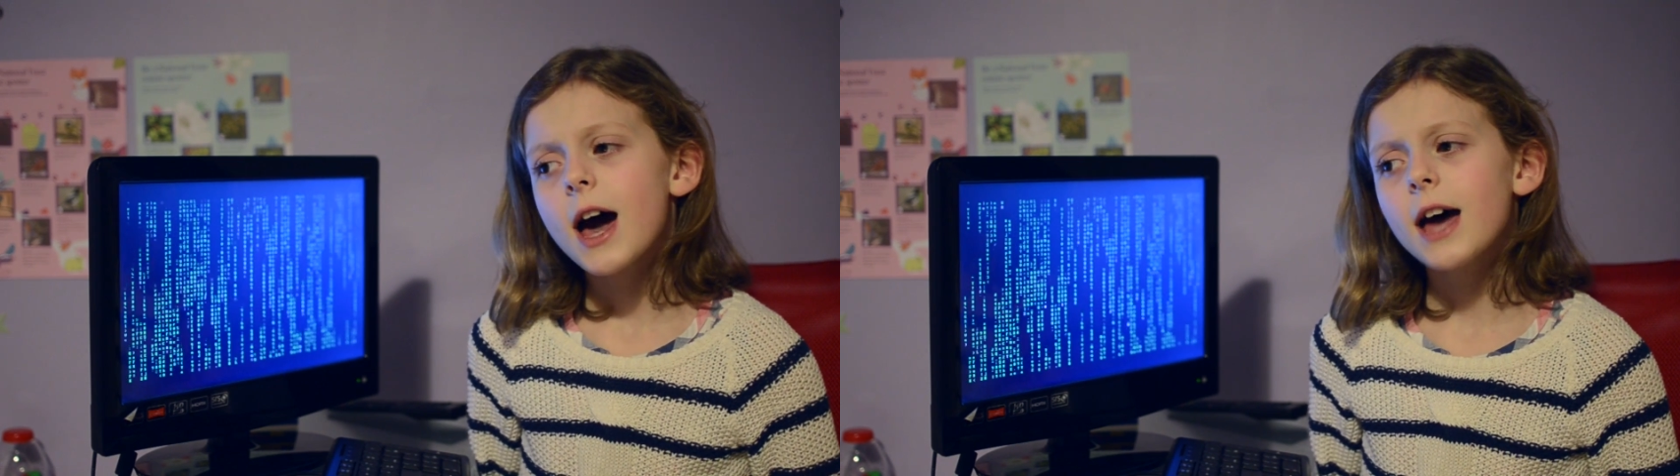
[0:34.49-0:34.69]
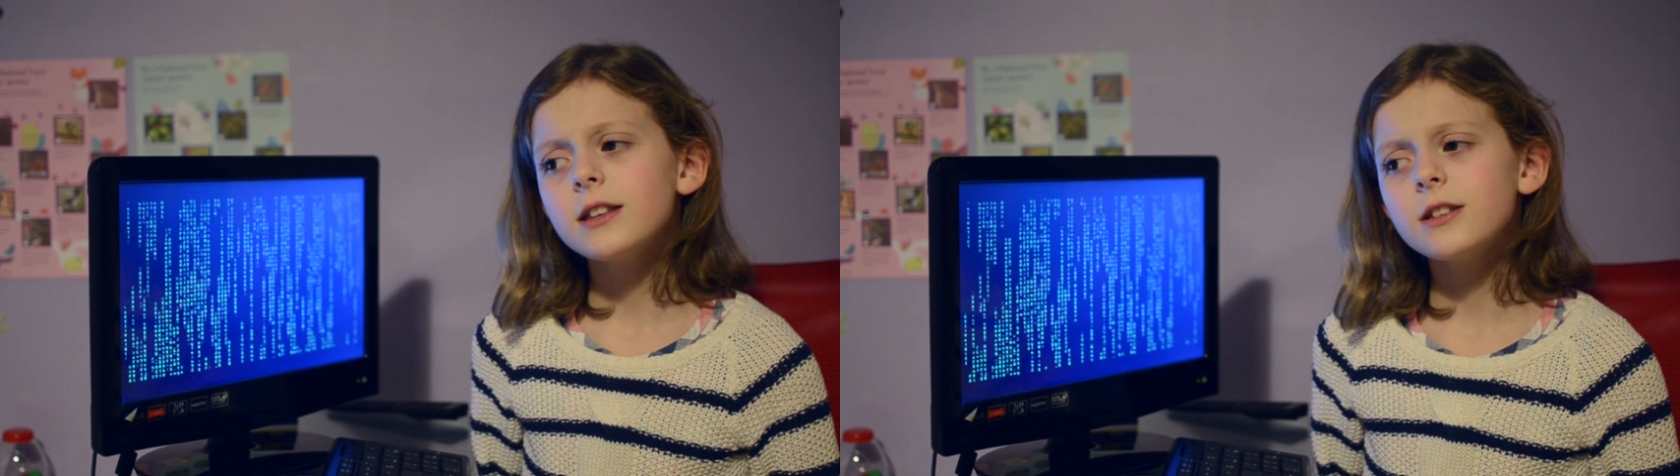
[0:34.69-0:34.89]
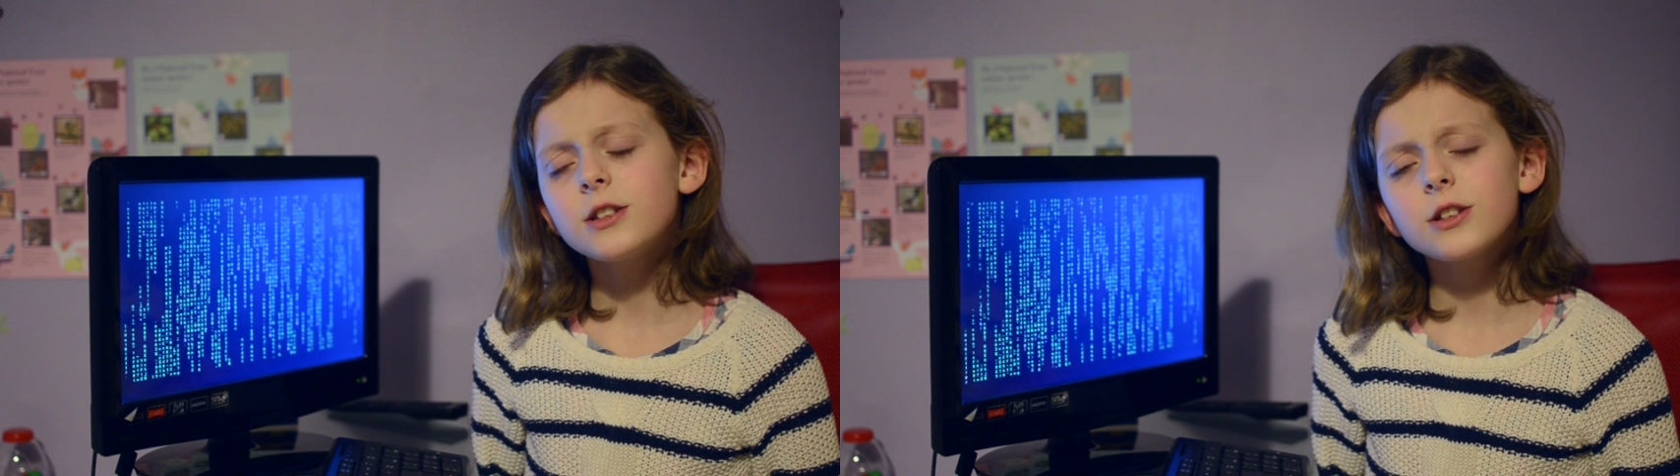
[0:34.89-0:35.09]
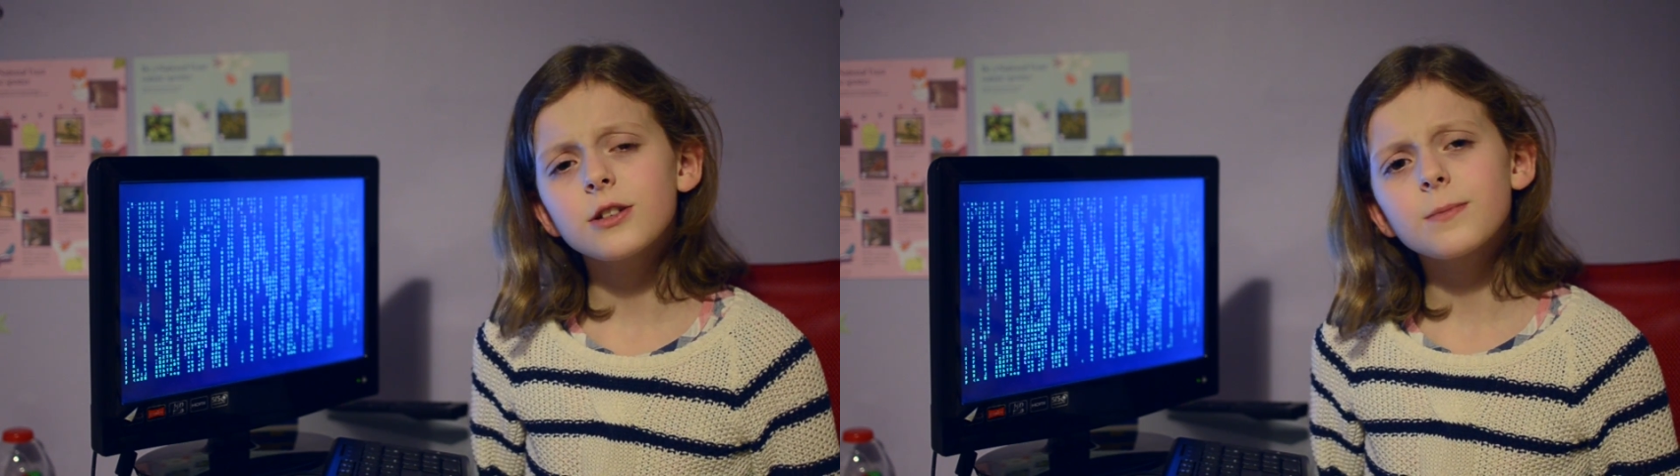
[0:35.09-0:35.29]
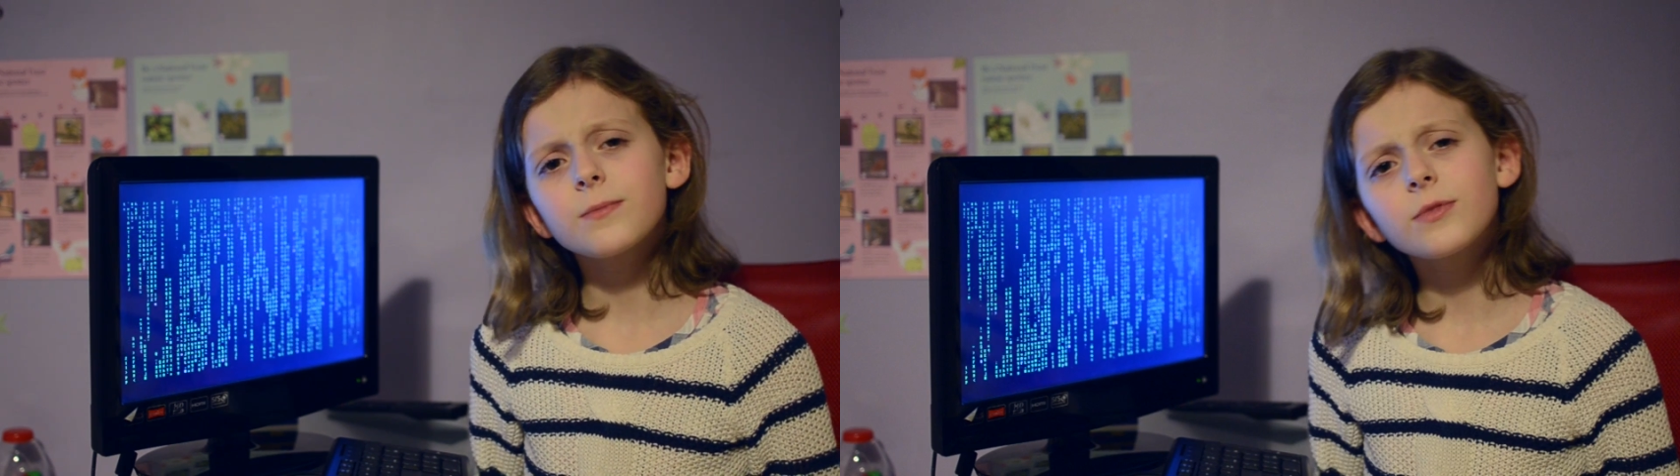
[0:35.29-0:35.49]
And
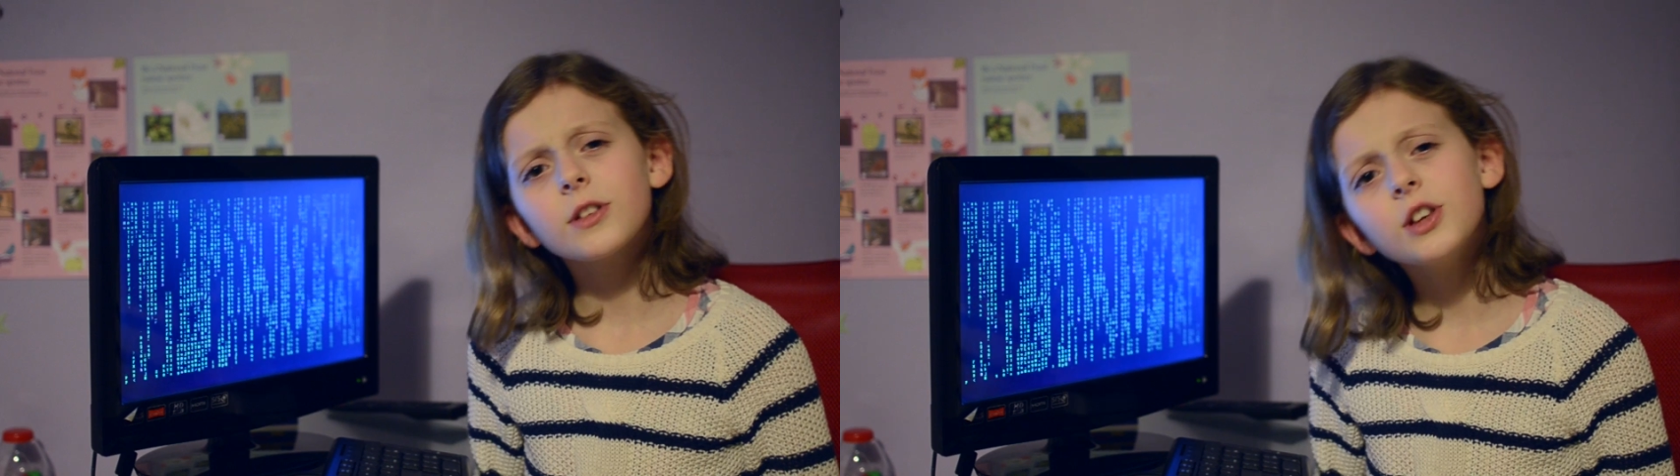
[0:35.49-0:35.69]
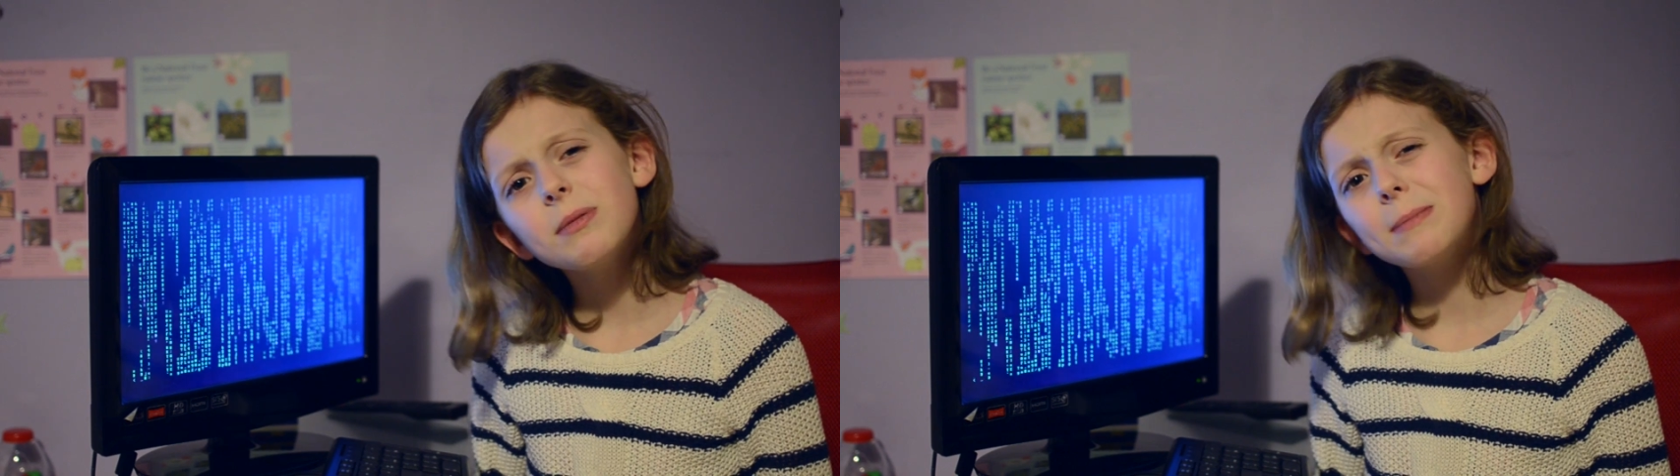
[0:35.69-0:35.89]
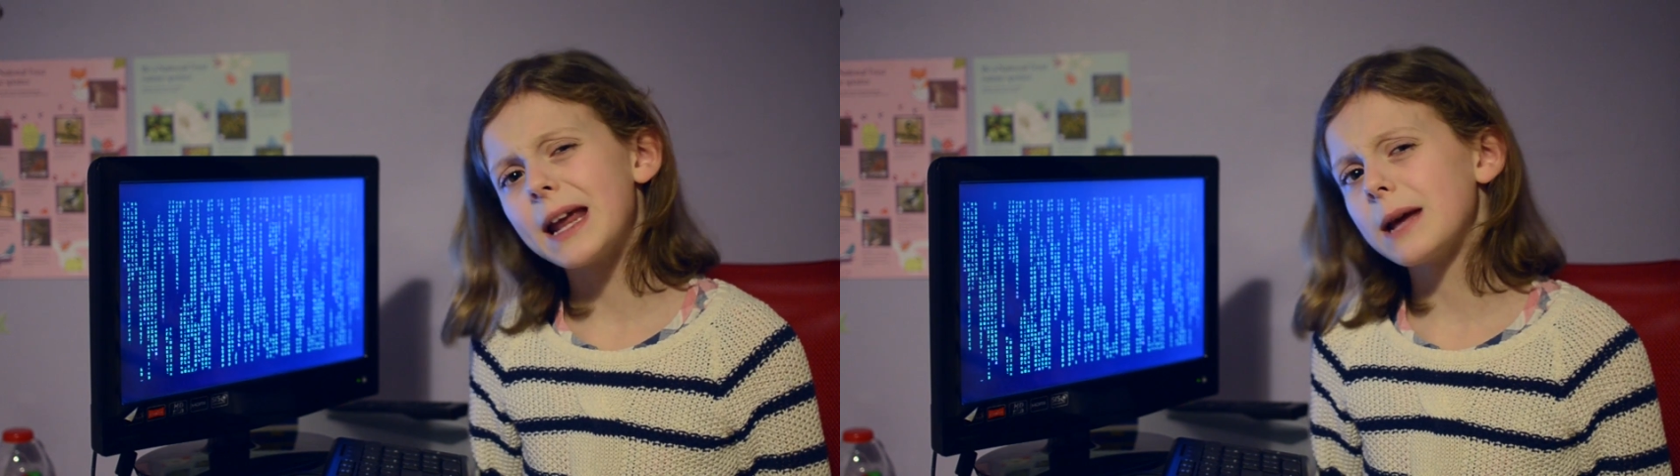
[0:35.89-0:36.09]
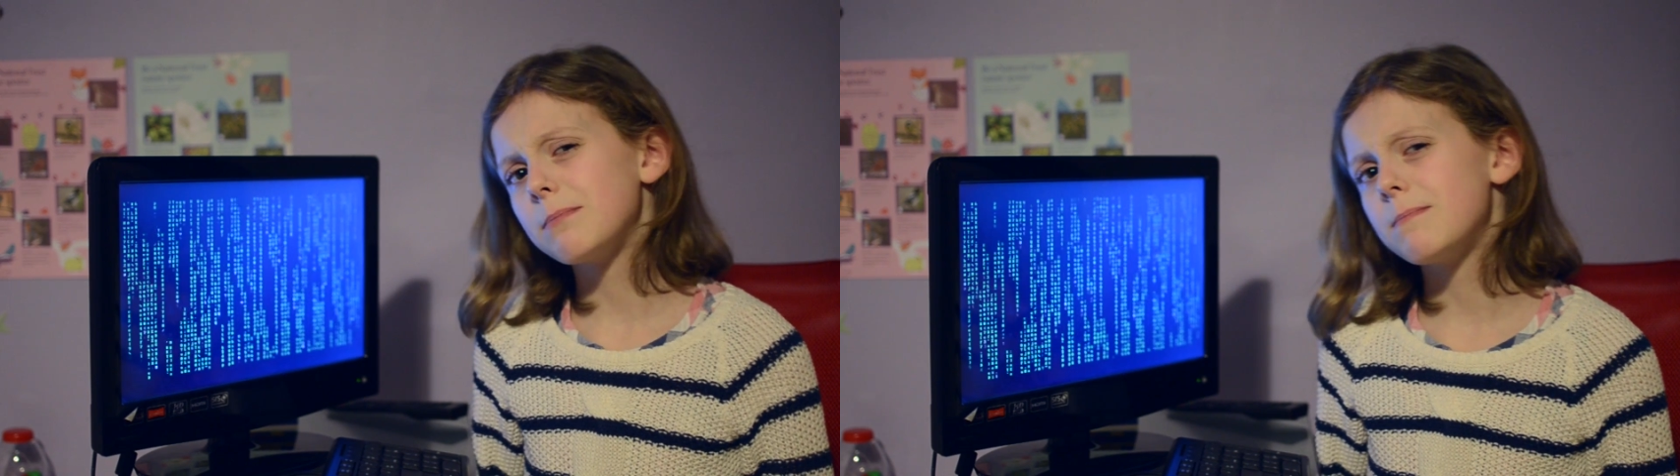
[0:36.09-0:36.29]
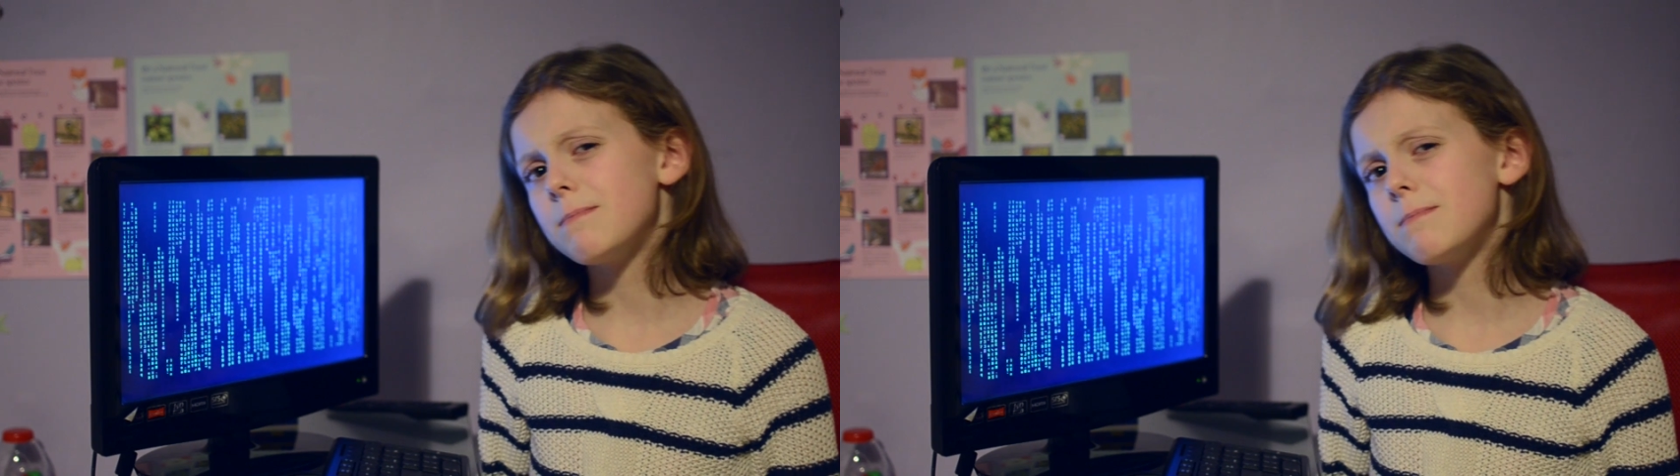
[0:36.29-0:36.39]
you've been playing a